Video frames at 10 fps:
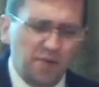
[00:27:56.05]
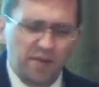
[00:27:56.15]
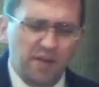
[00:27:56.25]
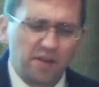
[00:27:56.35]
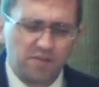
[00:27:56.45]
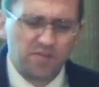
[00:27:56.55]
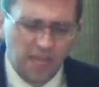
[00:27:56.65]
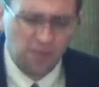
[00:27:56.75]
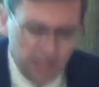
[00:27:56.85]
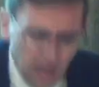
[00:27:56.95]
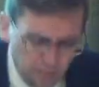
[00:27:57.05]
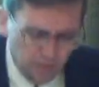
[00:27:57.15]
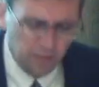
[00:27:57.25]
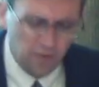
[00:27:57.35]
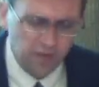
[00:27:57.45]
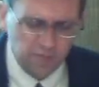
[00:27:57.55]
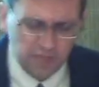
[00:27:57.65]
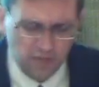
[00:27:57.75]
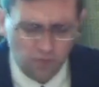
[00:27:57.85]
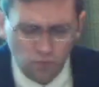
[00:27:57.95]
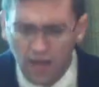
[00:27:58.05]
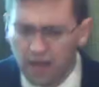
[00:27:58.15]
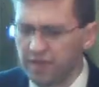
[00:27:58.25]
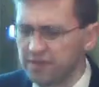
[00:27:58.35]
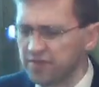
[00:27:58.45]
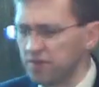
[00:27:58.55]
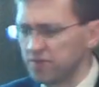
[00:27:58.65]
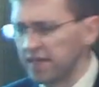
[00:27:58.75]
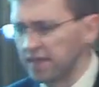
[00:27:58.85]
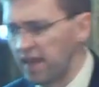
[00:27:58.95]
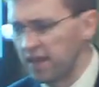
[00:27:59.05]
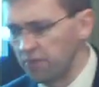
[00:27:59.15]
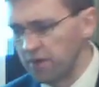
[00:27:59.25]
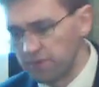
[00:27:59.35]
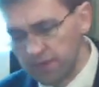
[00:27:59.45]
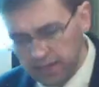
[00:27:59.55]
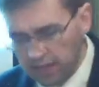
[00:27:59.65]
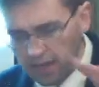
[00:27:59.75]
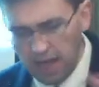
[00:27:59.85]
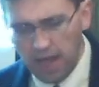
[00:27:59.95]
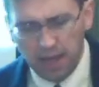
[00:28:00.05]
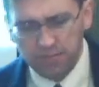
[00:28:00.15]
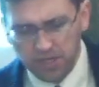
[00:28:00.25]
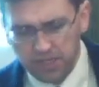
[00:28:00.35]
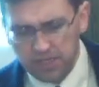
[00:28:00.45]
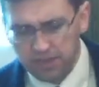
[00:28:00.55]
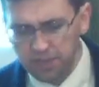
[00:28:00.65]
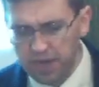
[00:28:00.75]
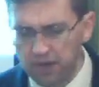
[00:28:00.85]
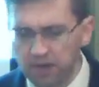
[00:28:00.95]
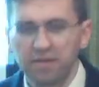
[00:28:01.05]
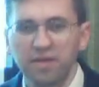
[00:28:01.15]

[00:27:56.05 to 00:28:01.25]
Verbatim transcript: and understand what God really wants me to do. Wow, that sounds like a lot of work. Well, I, am sure it doesn't matter.